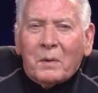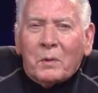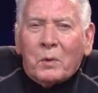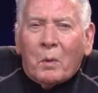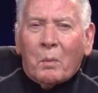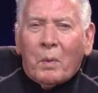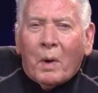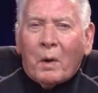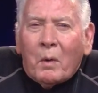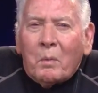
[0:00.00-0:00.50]
you
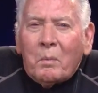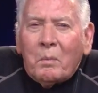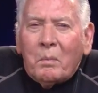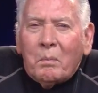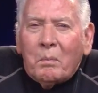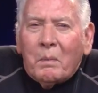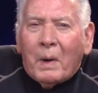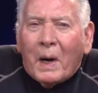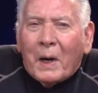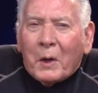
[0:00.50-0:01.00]
about
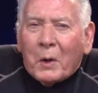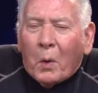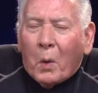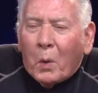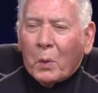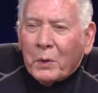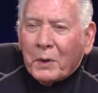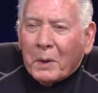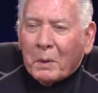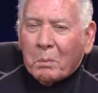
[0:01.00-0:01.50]
my
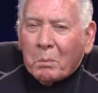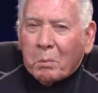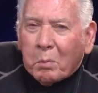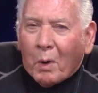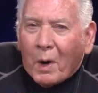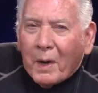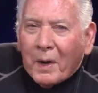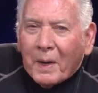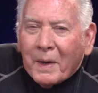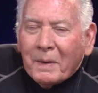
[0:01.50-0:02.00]
old
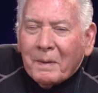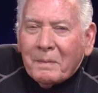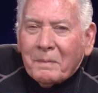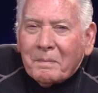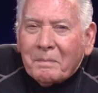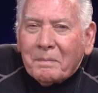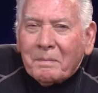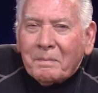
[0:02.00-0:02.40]
umbrella.